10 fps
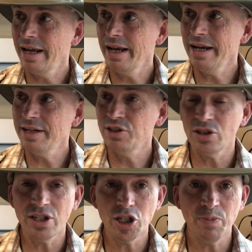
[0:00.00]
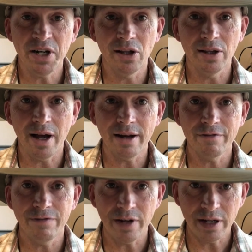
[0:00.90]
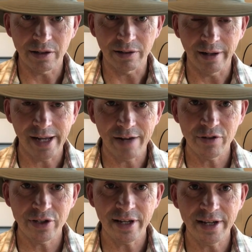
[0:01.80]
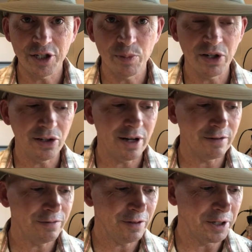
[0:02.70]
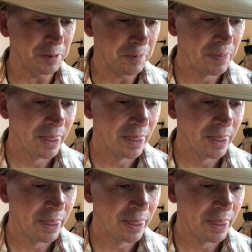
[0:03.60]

And it's been a lot of fun. I have to say, it's been a lot of fun.